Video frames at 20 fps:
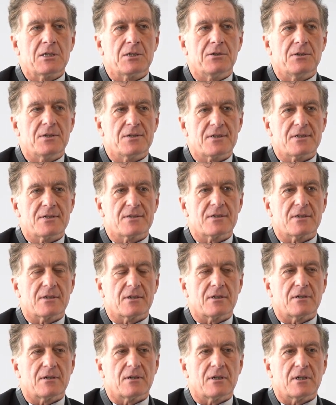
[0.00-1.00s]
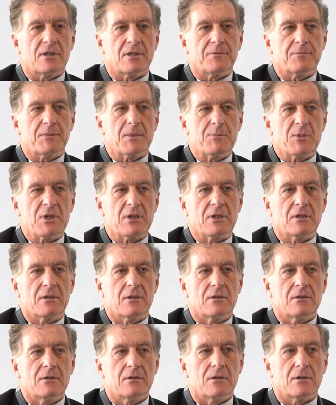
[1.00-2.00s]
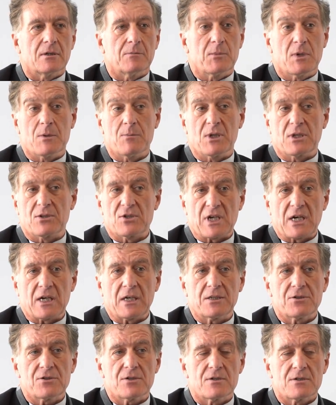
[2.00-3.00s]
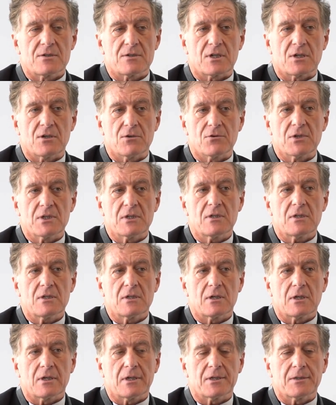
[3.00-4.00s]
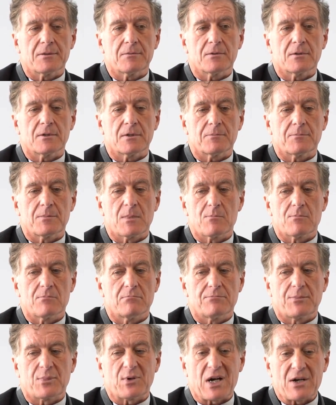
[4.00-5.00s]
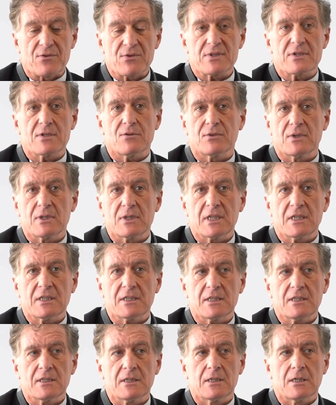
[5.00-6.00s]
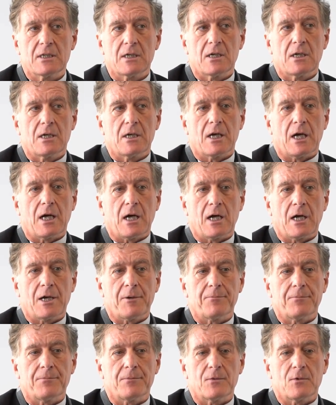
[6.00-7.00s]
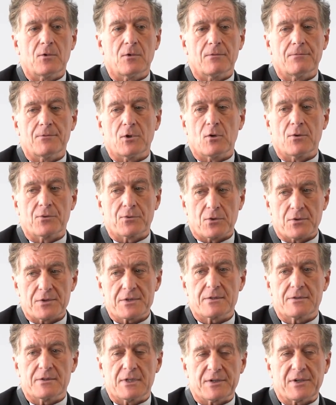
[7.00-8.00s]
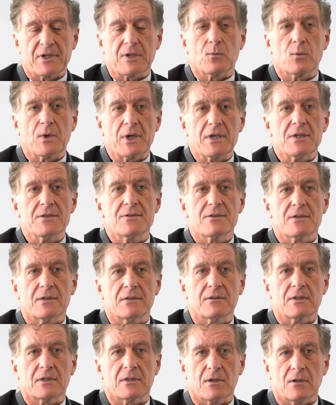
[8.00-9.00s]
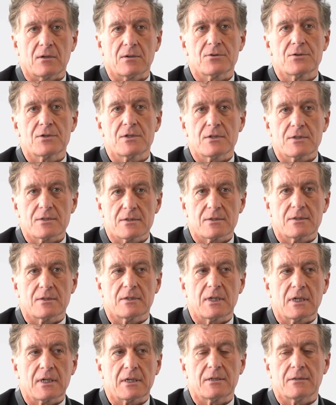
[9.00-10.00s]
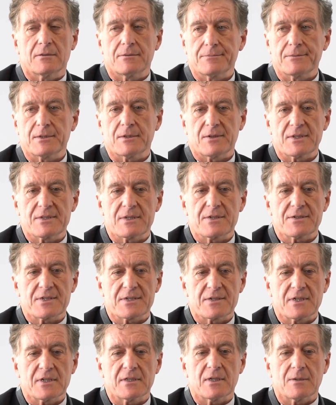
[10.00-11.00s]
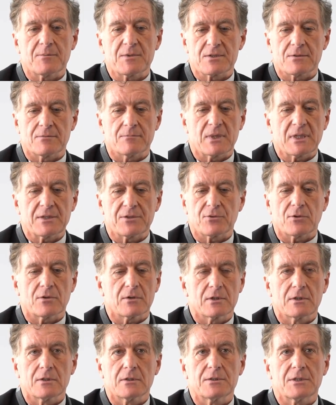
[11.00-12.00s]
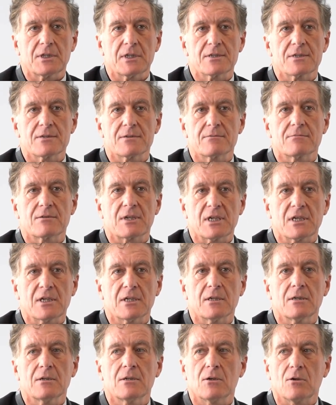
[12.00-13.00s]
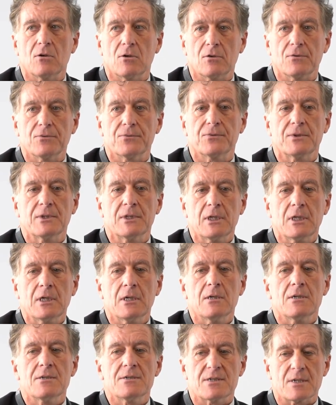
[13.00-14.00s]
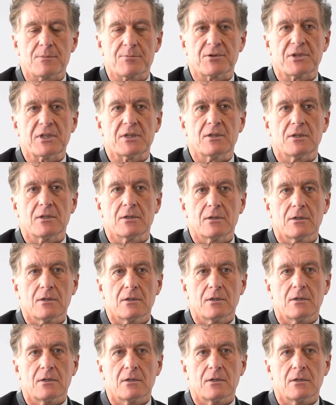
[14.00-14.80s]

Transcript: this is a big challenge, security and privacy of the data. Of course, there are ways and technologies that, like as I said, Amazon Bedrock takes care of separating